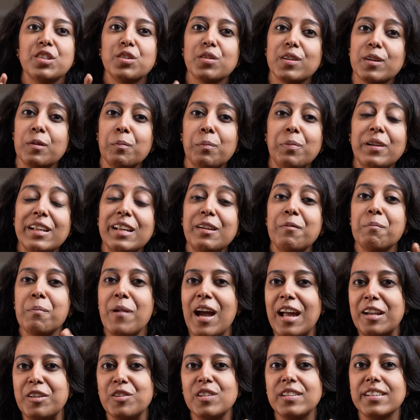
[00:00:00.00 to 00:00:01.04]
to complete
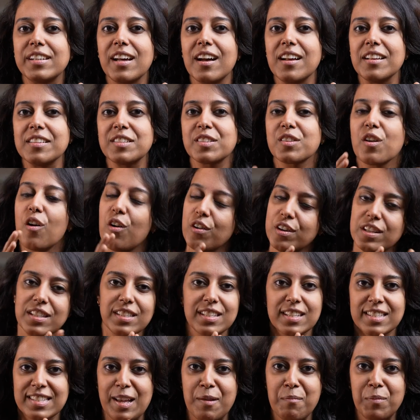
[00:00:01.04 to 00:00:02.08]
manual tasks on
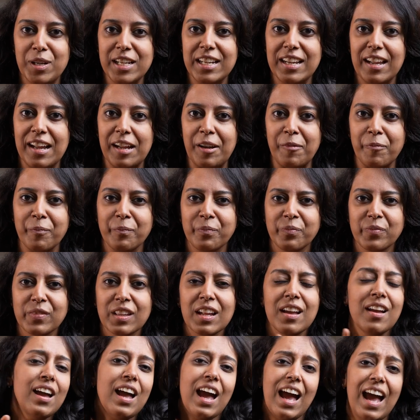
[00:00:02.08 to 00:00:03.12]
its assembly line.
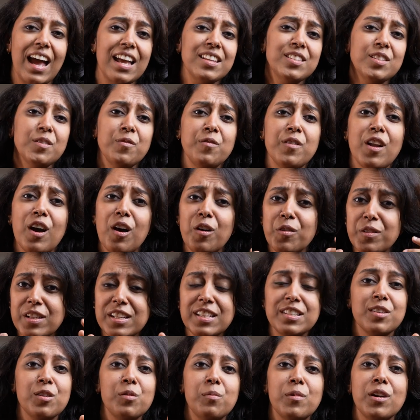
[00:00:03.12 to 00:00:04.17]
As of now,
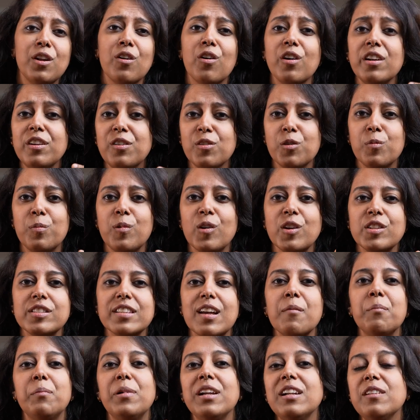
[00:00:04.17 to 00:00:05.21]
these humanoid robots
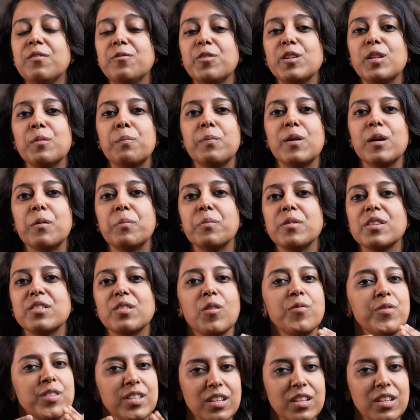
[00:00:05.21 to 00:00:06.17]
are built for the purpose of